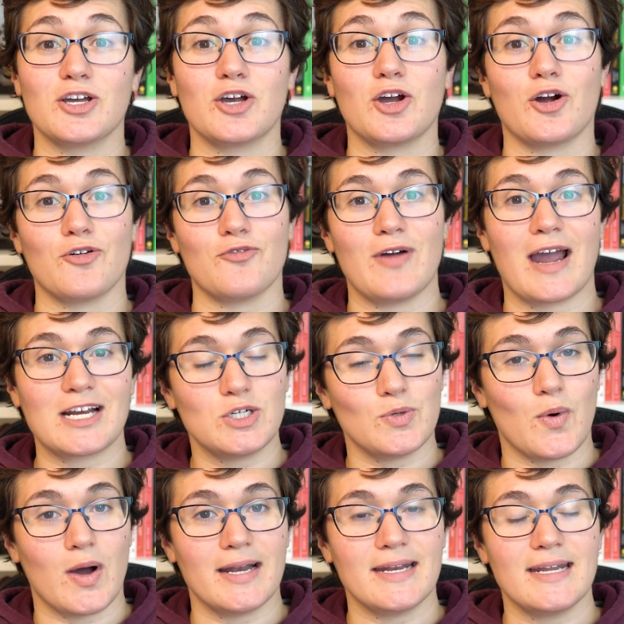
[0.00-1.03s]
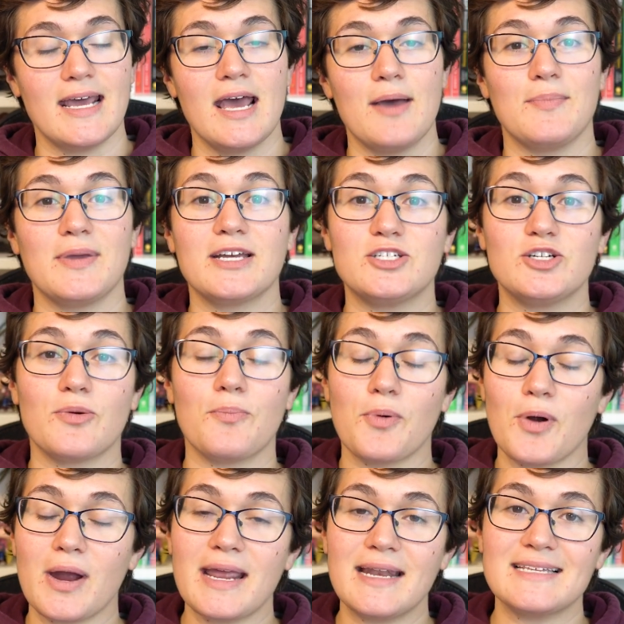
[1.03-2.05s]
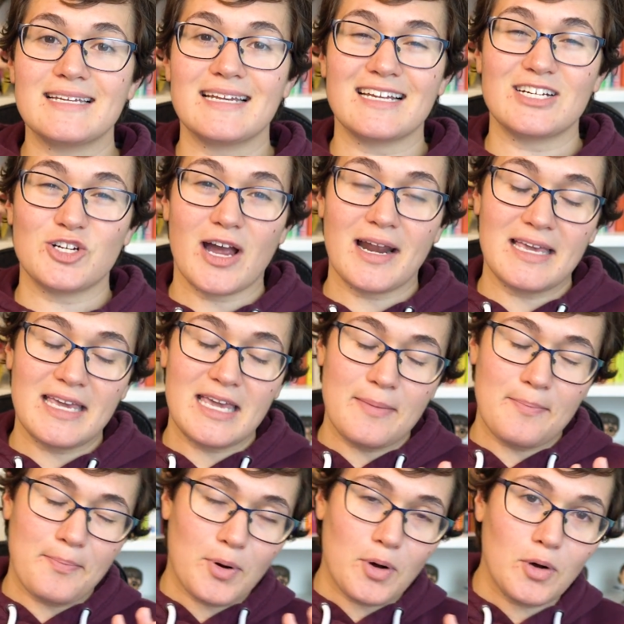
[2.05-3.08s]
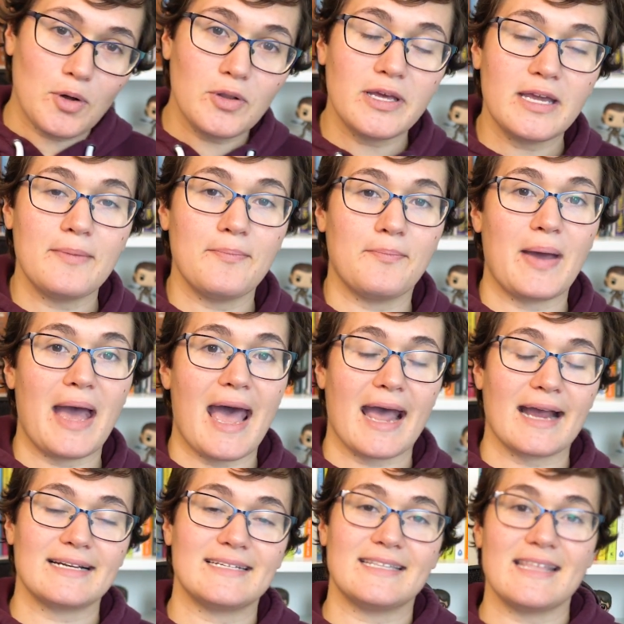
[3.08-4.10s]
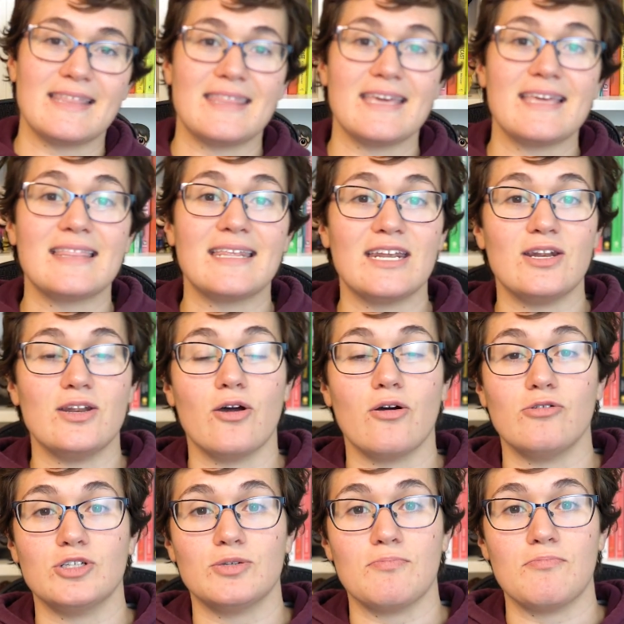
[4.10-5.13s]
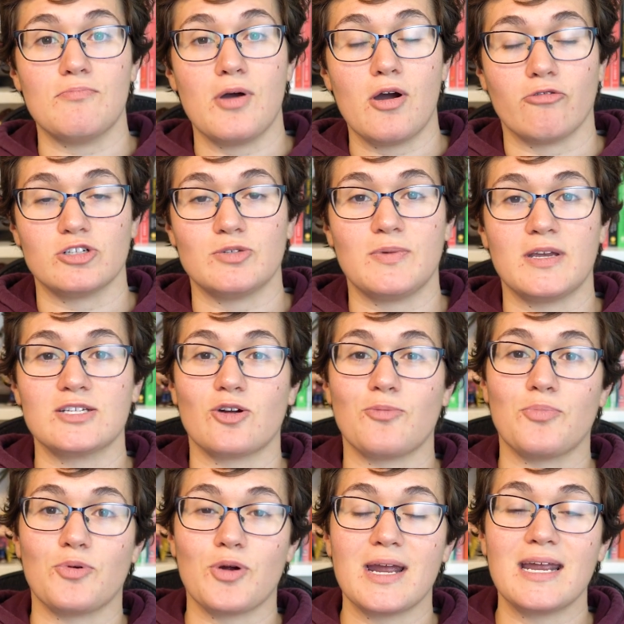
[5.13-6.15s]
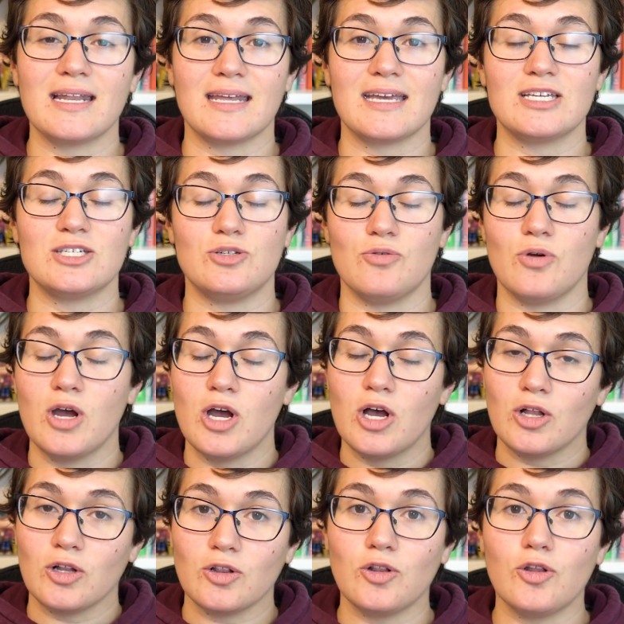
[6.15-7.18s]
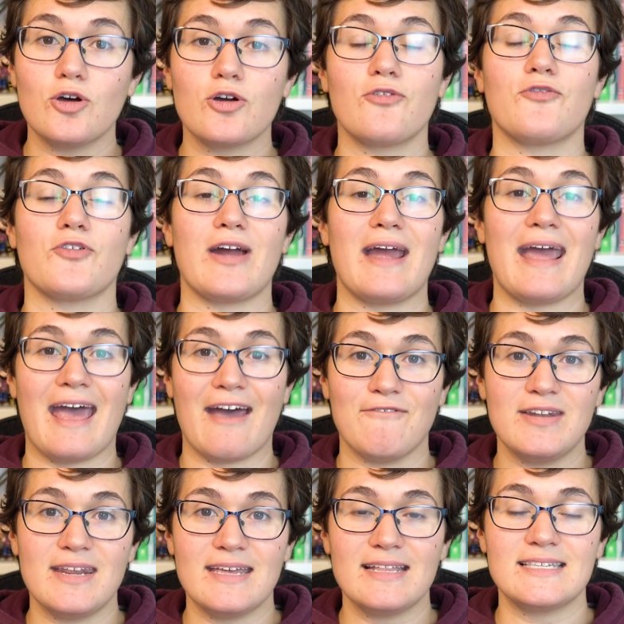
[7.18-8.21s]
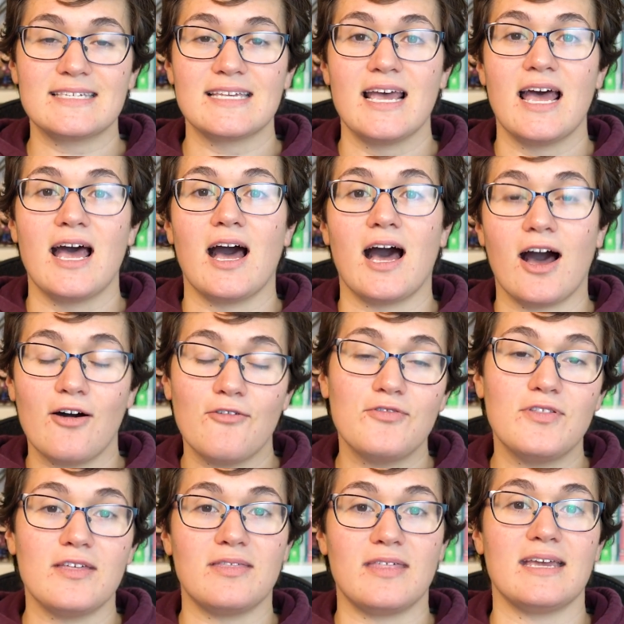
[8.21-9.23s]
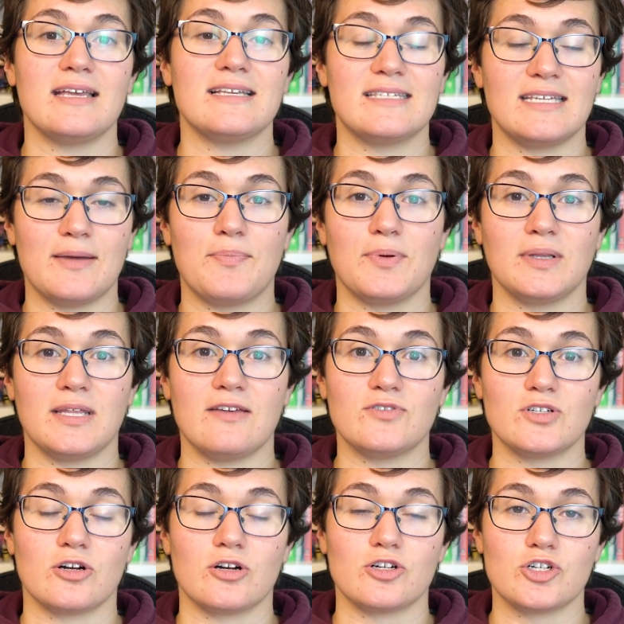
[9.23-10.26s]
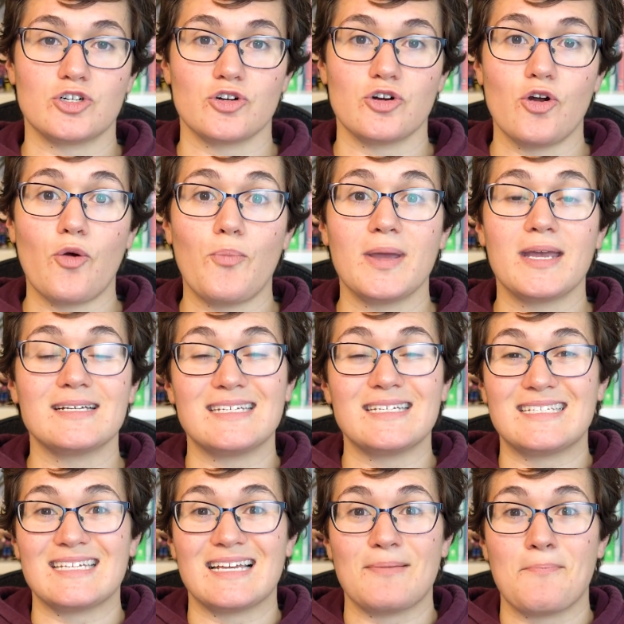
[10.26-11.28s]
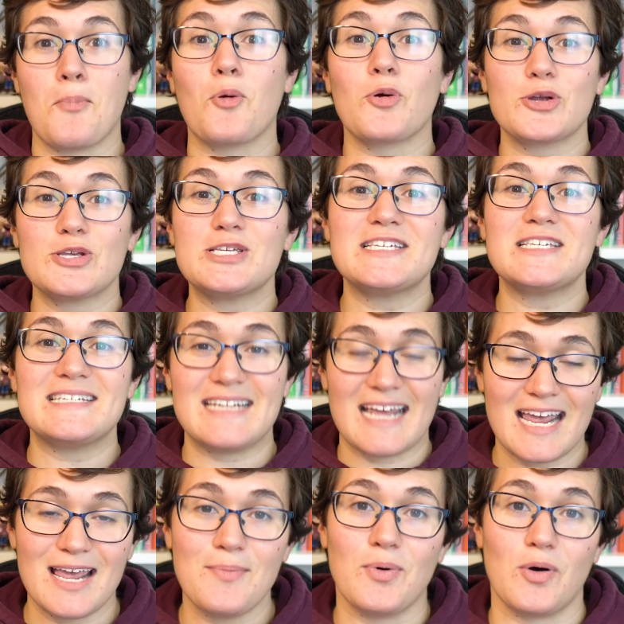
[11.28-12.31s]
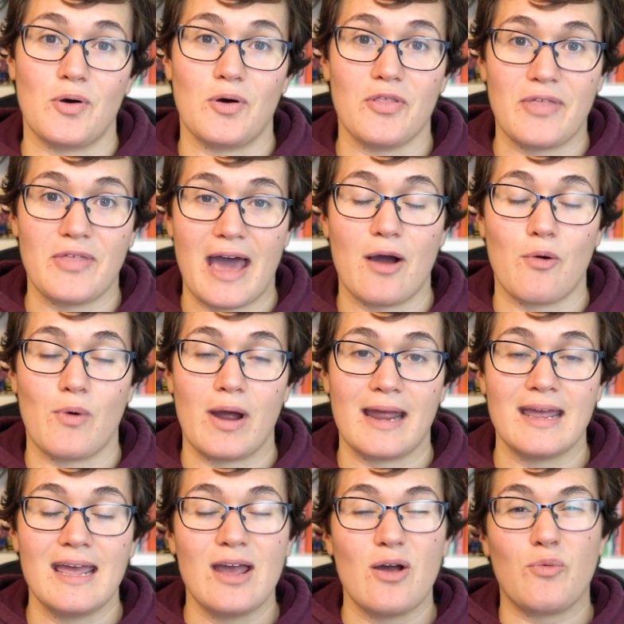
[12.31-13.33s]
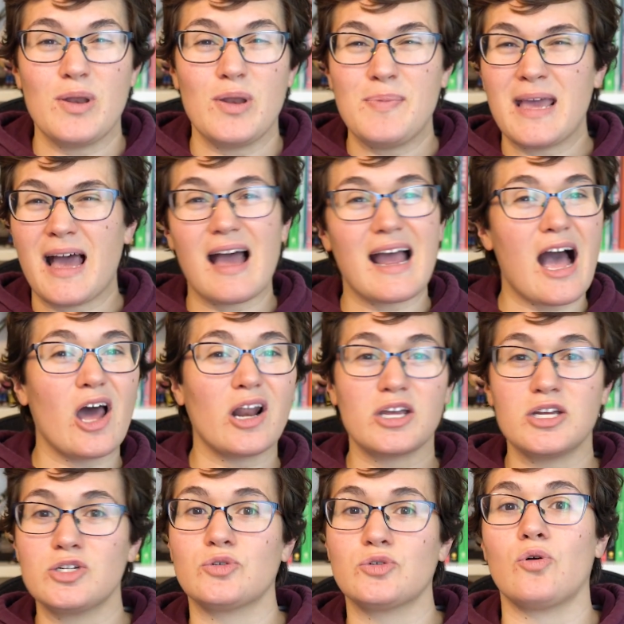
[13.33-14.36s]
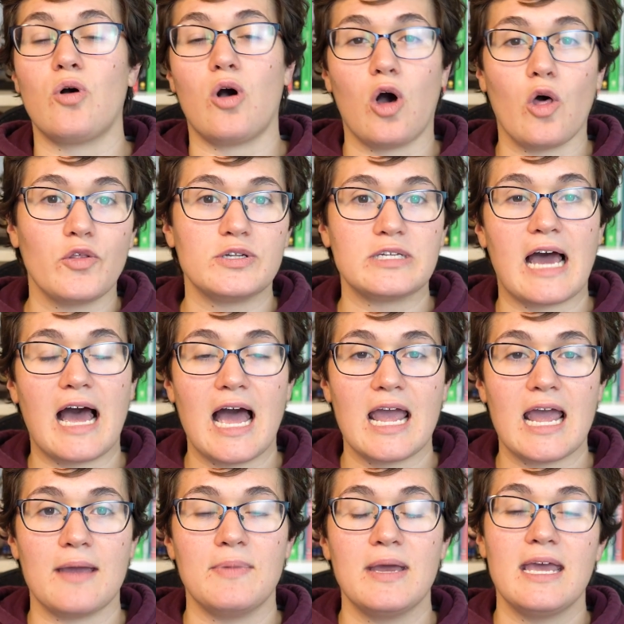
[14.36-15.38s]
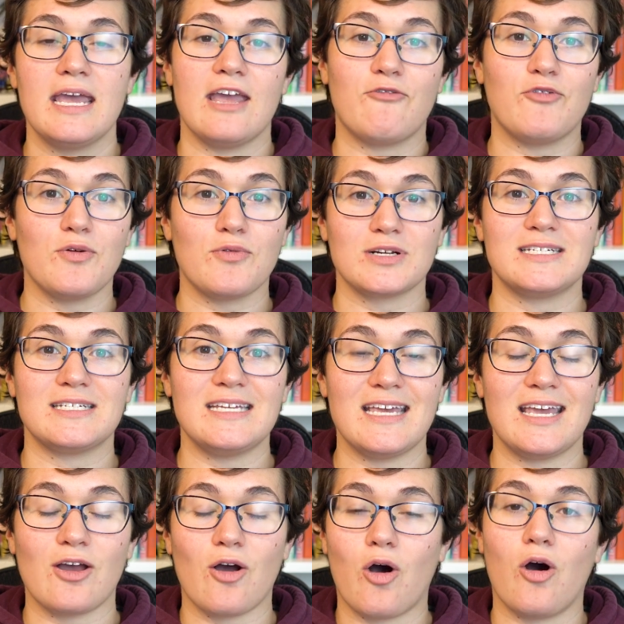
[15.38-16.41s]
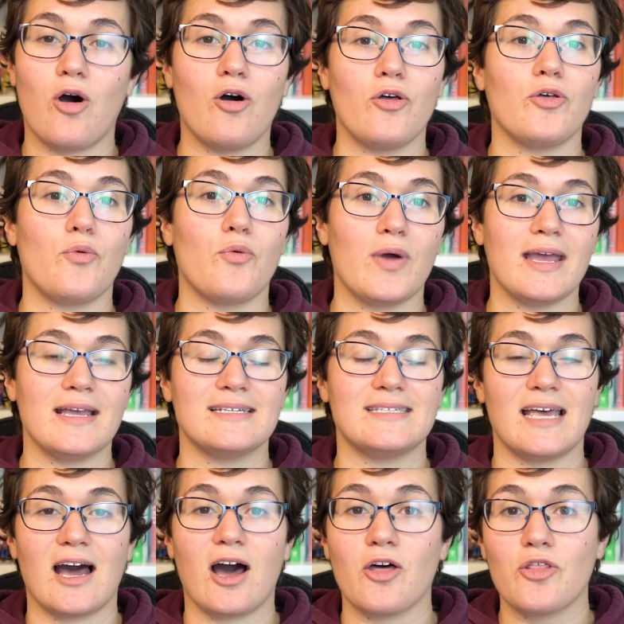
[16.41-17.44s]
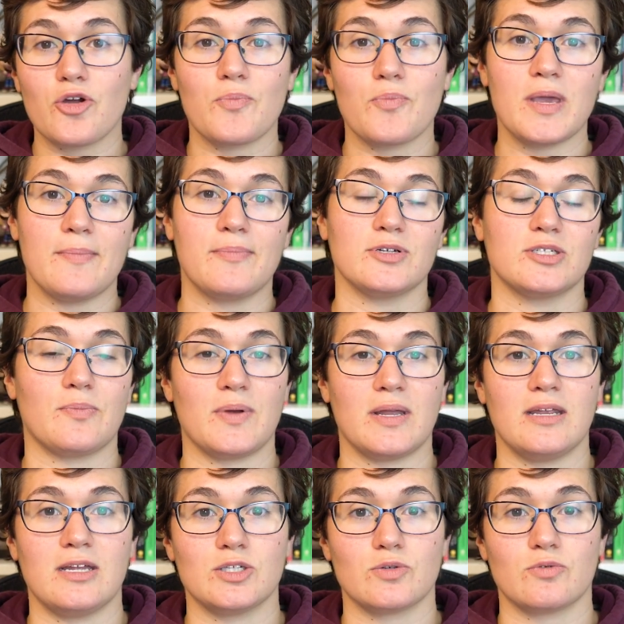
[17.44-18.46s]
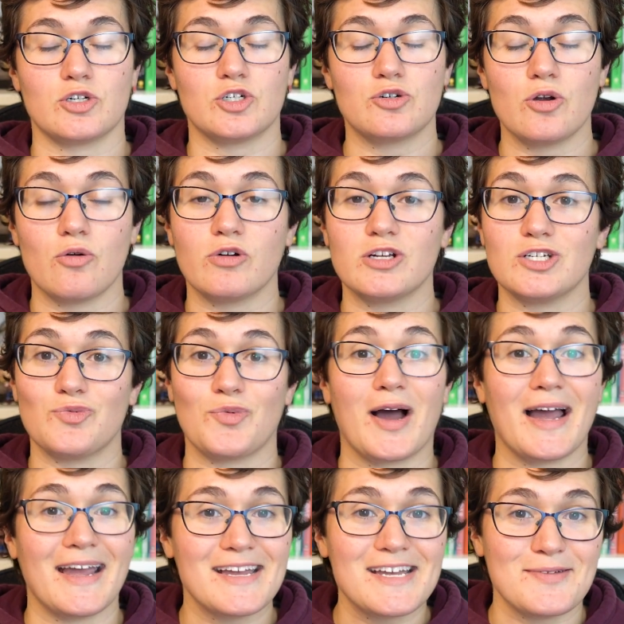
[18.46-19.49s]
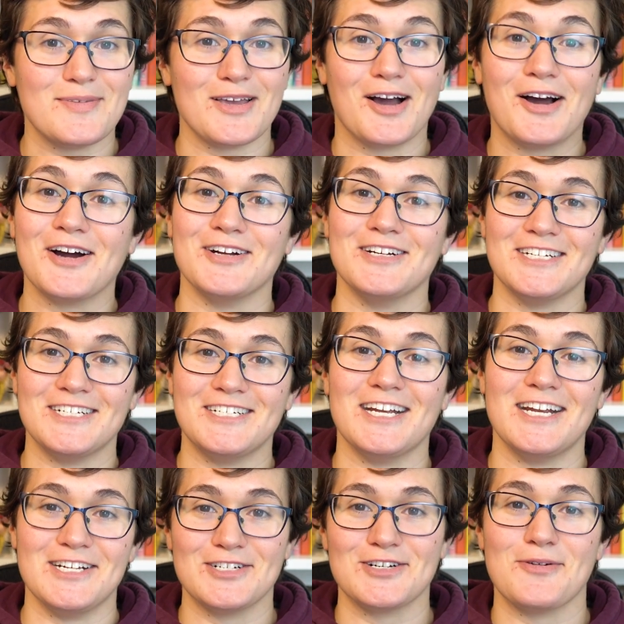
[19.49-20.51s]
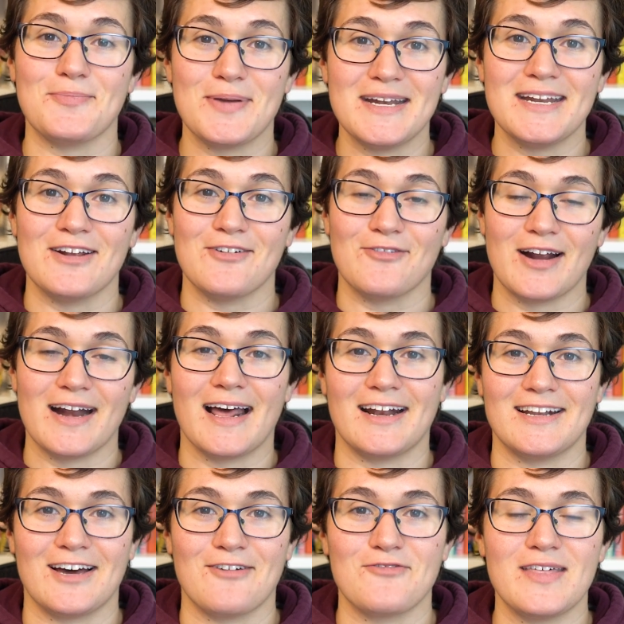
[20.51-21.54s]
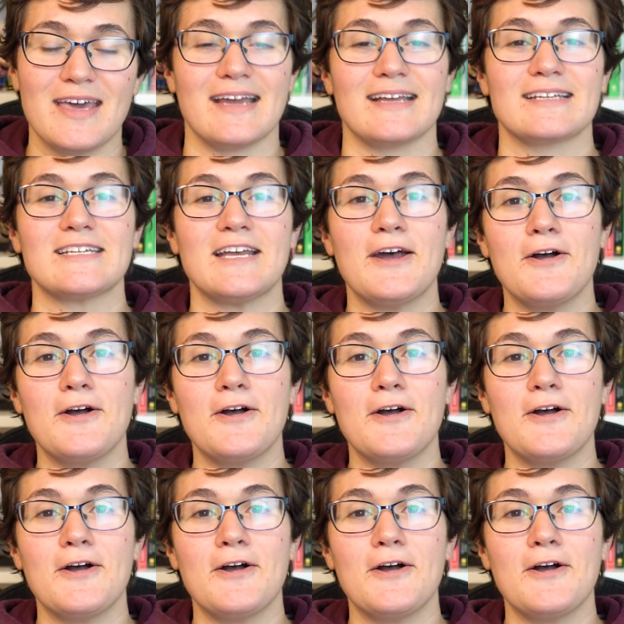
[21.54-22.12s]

the correct one, because your brain is going to try to keep pulling back to the thing that it knows most, because our brain likes to look for evidence of the things that it believes are true because it's more stable that way. We'd be out of control all the time if we were seeing all the ways that other people's opinions were true, which is why it can be hard to change your opinion right on tough things.